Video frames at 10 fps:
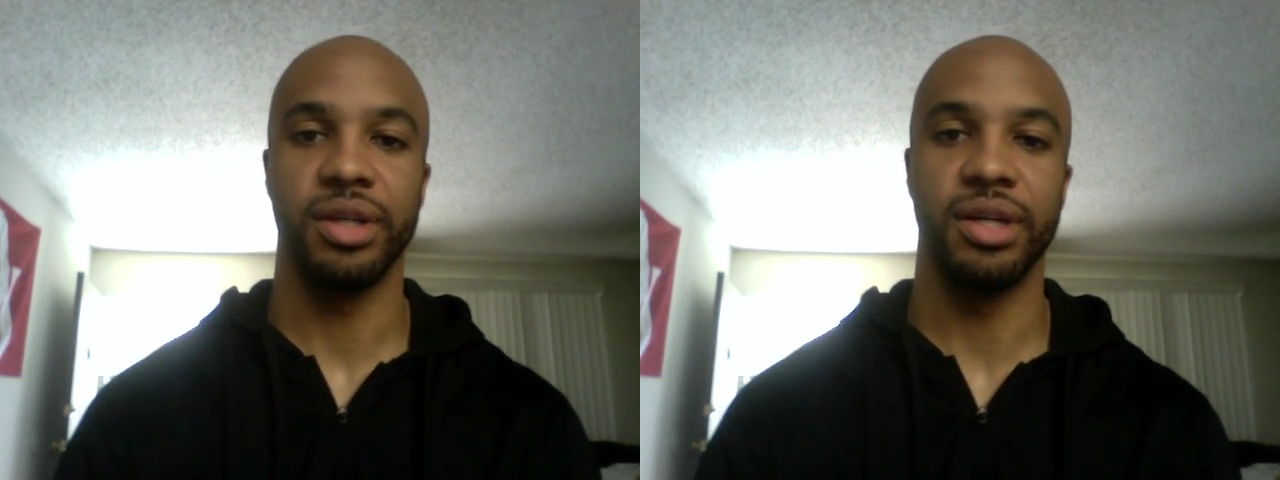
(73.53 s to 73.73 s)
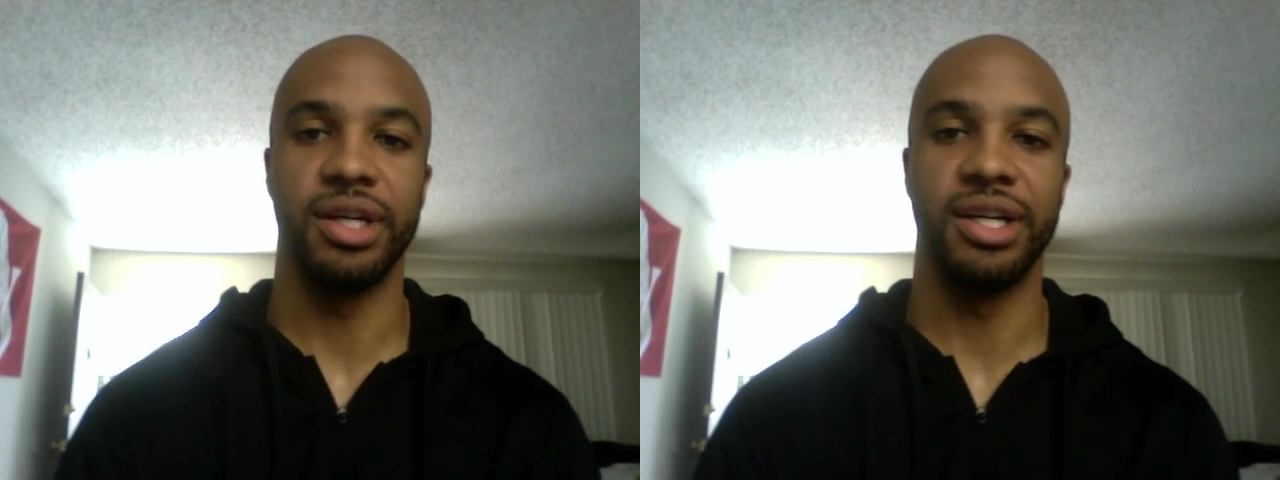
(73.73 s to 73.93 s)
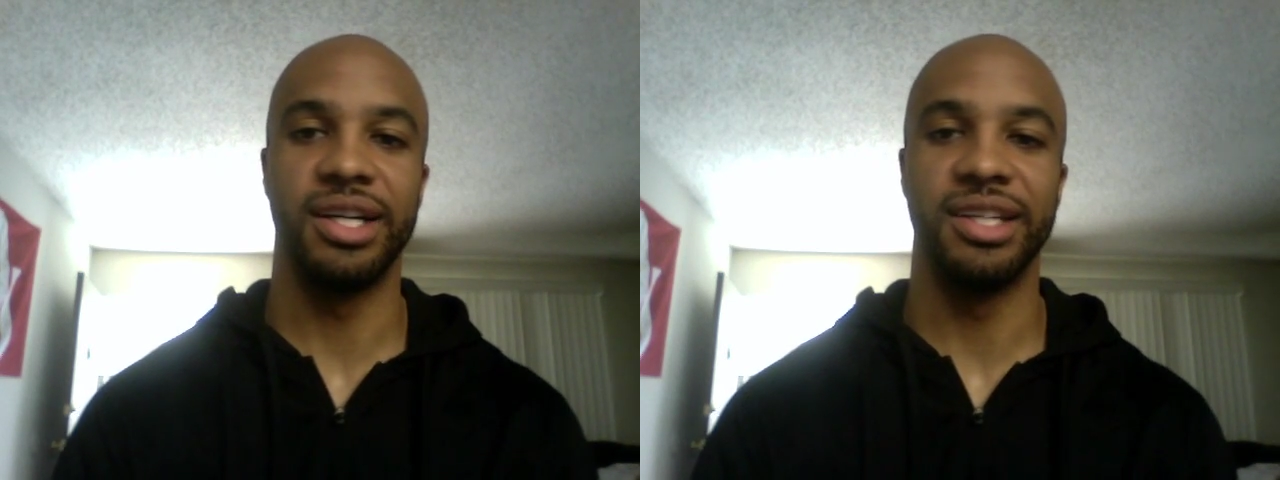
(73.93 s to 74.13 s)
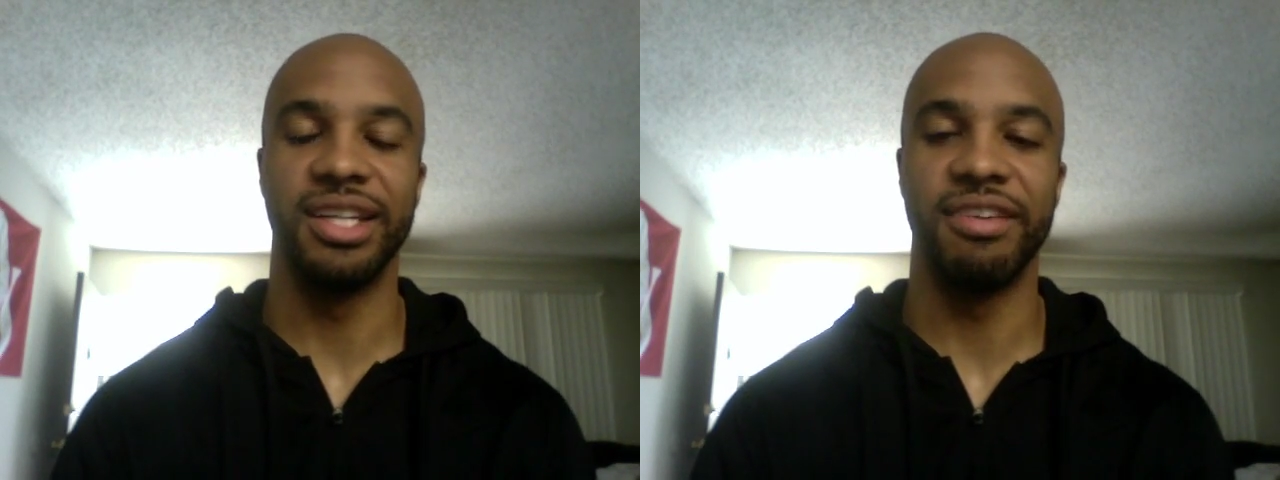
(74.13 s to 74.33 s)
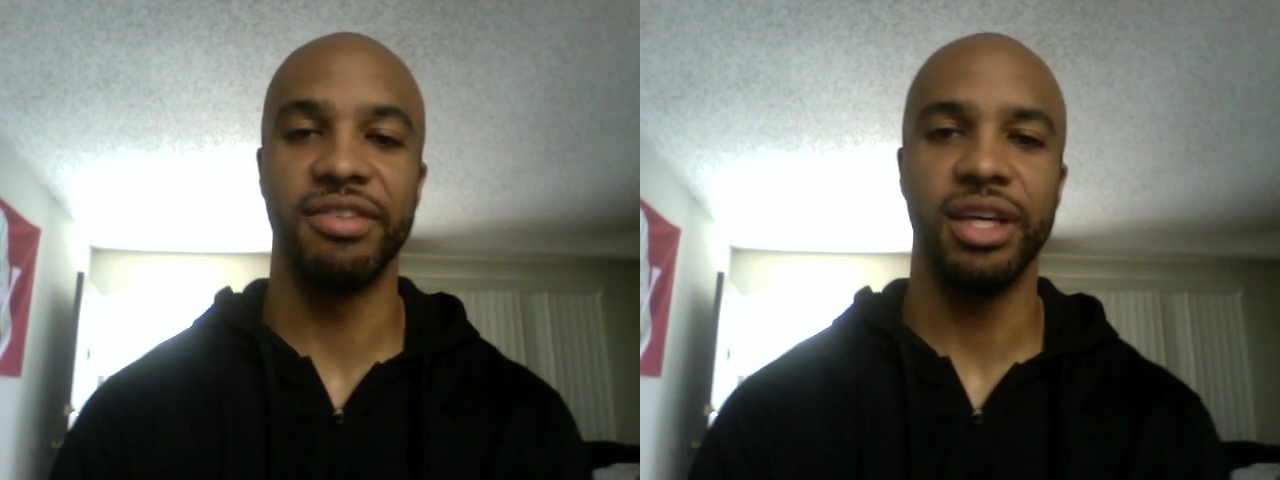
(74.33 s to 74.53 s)

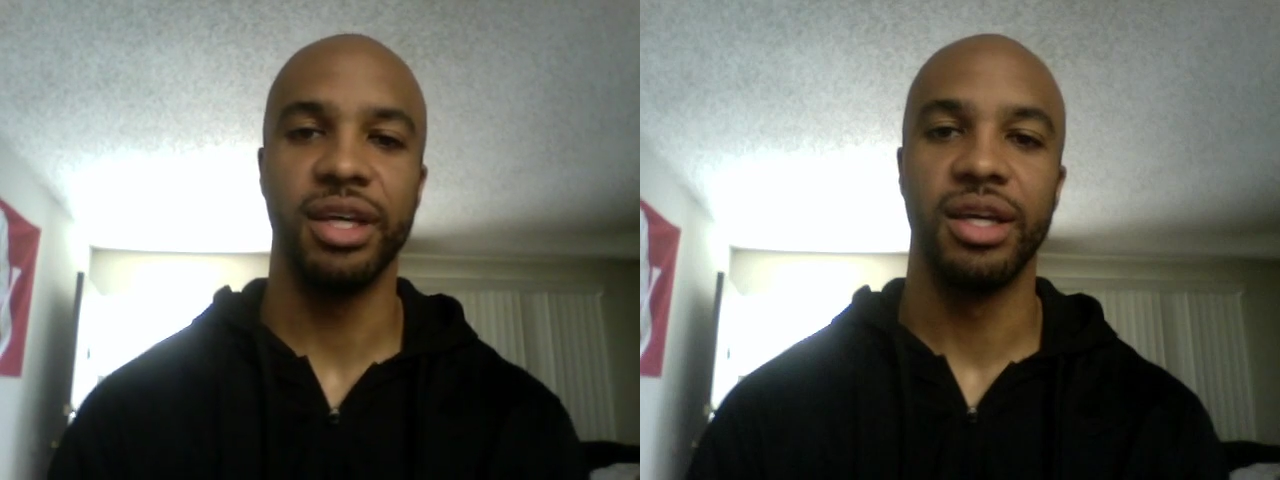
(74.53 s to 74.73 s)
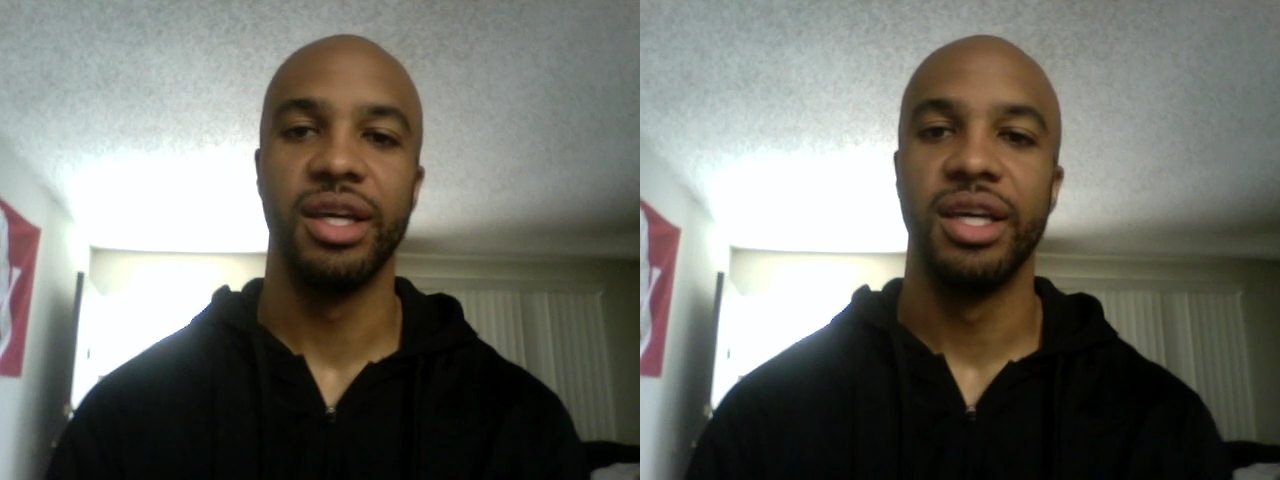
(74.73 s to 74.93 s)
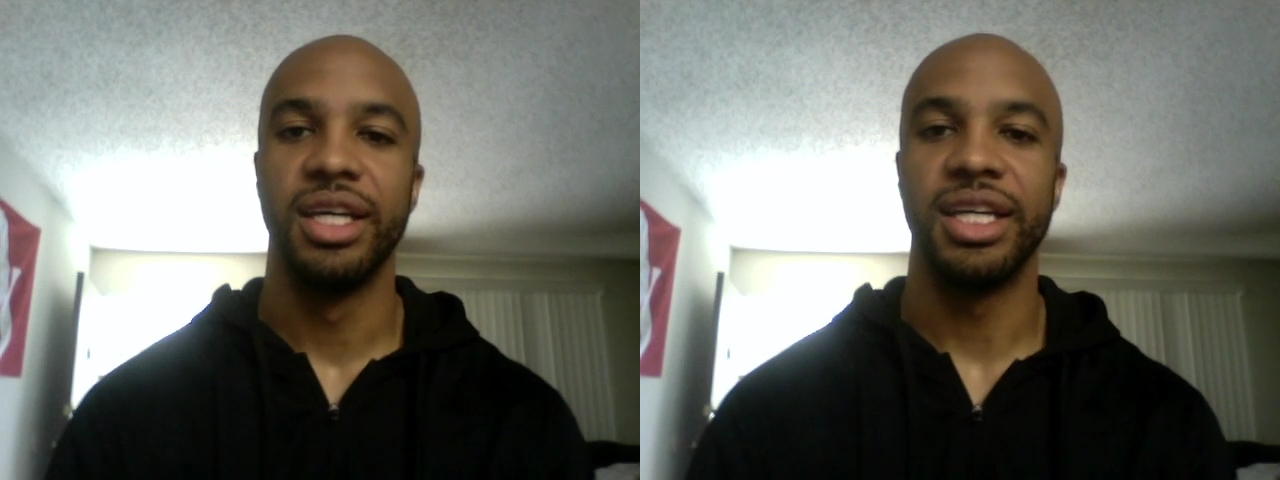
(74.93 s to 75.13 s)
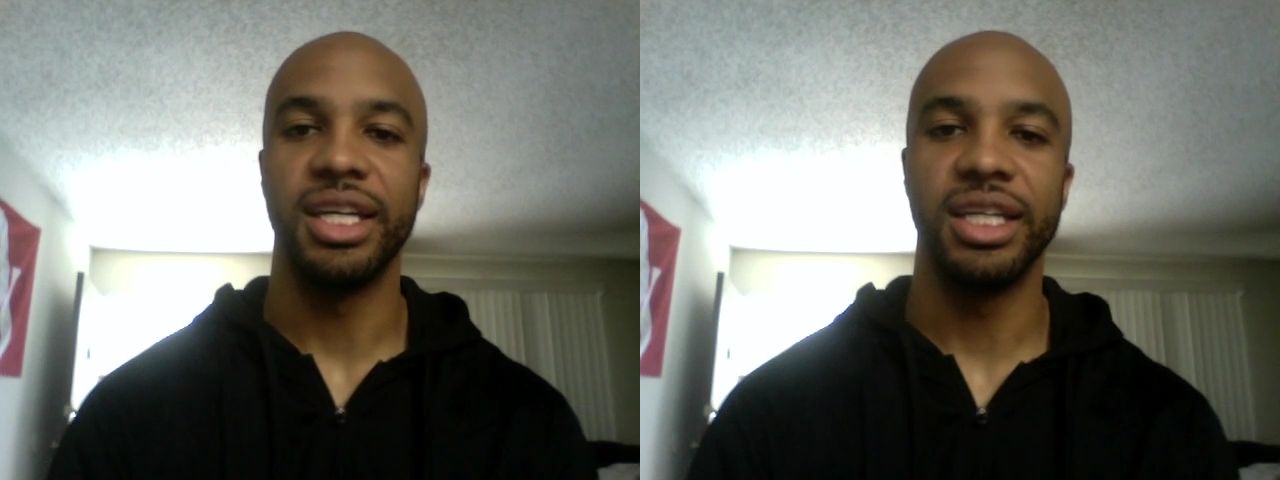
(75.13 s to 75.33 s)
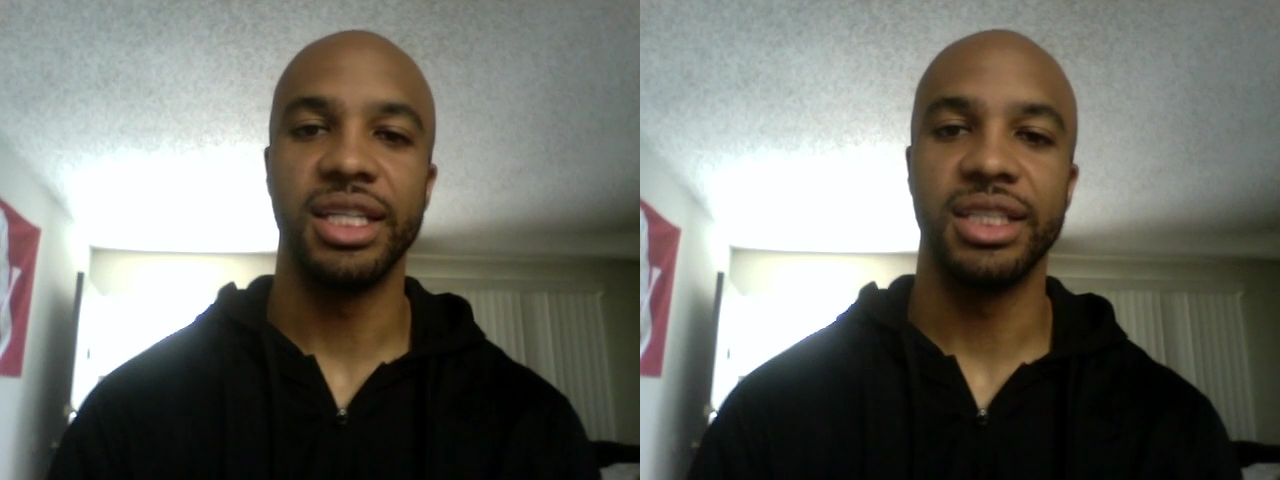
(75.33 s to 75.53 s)
living,
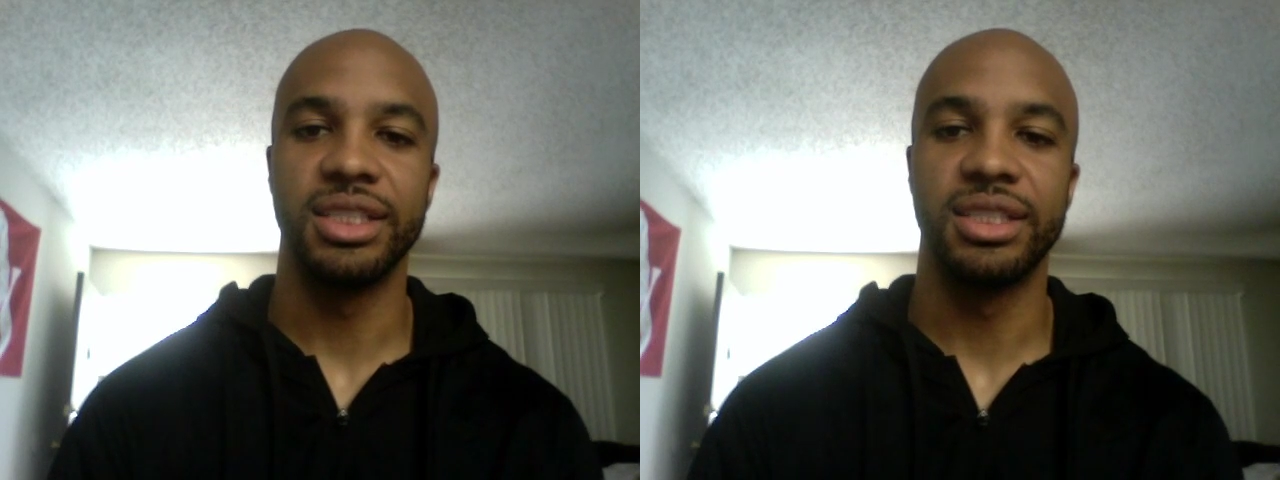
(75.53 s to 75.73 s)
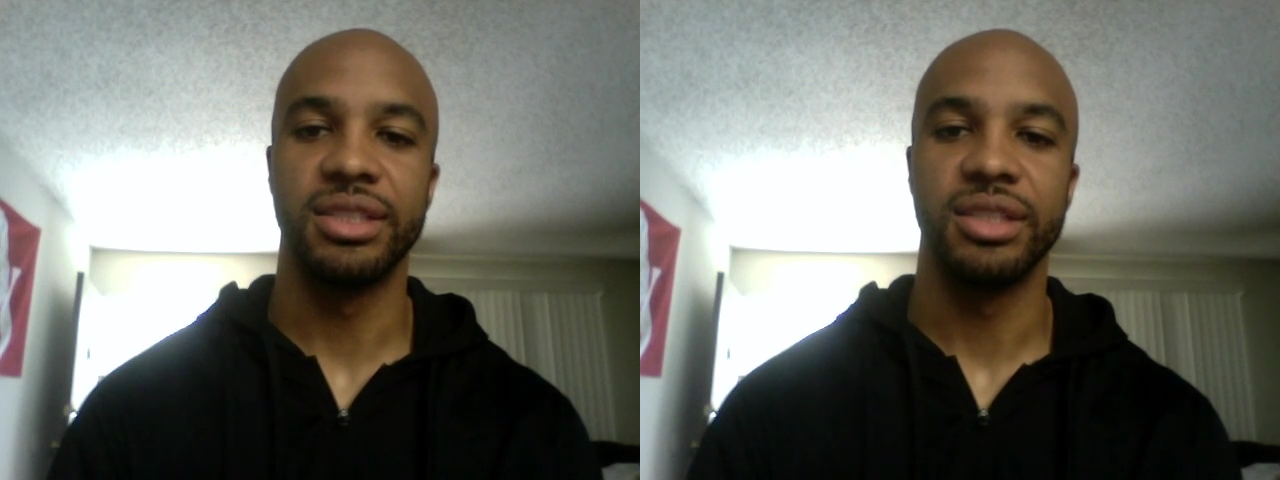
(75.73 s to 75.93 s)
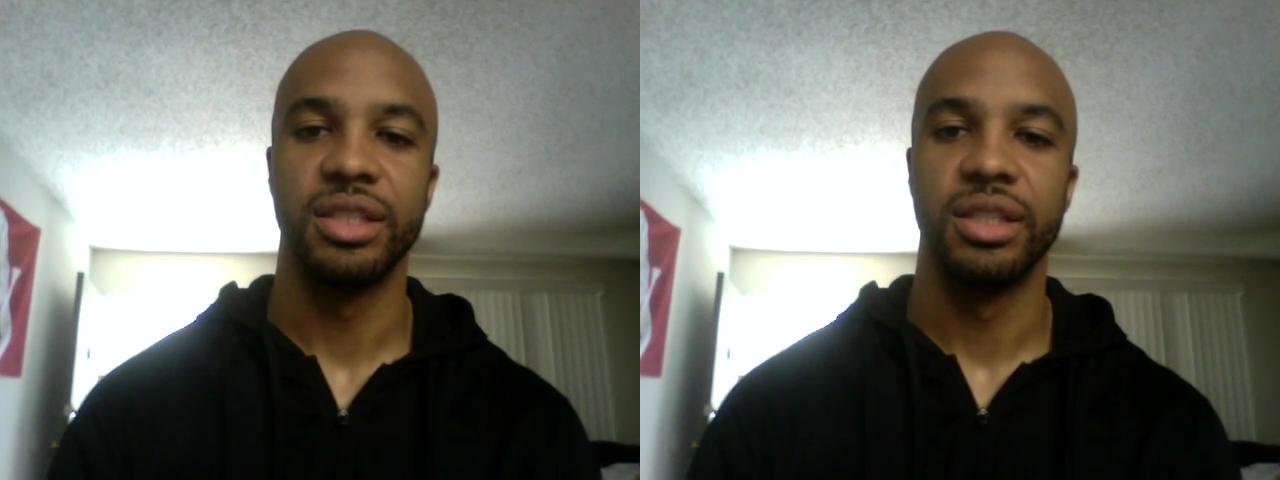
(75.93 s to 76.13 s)
is